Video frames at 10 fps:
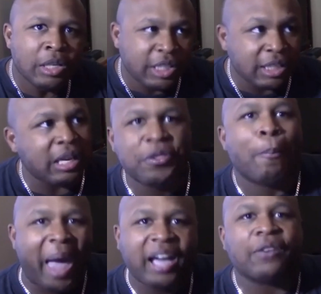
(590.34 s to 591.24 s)
She's like
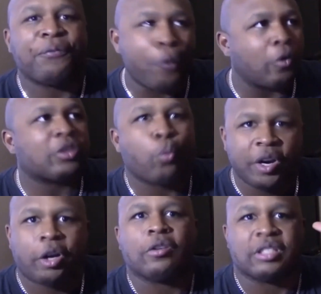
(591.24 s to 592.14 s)
the back of Forrest
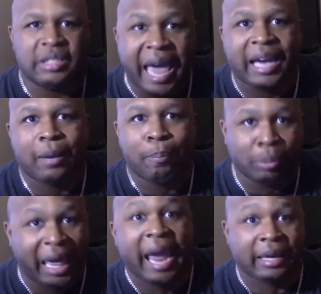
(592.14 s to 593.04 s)
Whitaker's neck
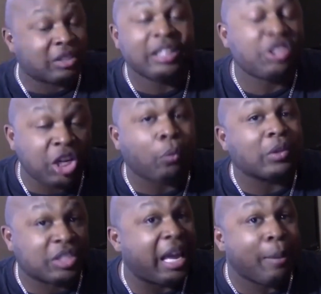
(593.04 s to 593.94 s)
black. This chick
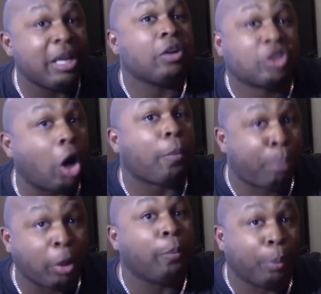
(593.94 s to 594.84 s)
was damn near dark
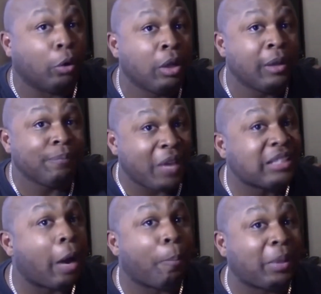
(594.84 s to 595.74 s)
purple.
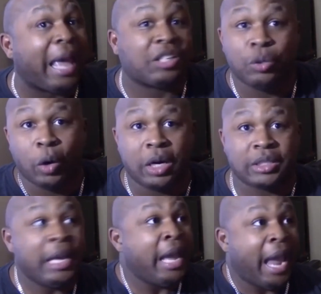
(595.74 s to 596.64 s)
That's how black she
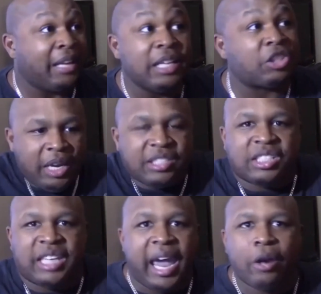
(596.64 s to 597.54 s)
was. And this, he's
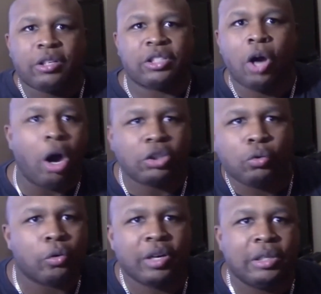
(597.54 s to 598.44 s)
scared to talk
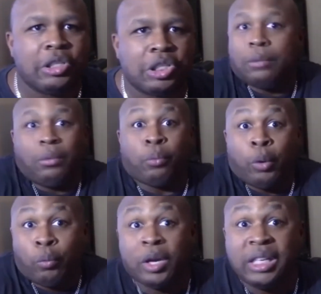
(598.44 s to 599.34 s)
to her and shit.
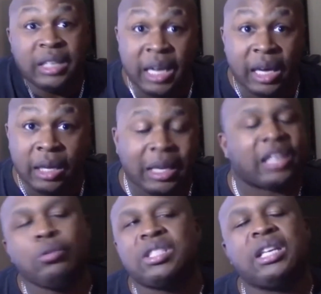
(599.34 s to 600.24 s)
Really, nigga?
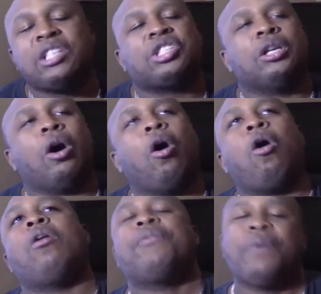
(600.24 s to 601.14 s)
Like, you see this shit all the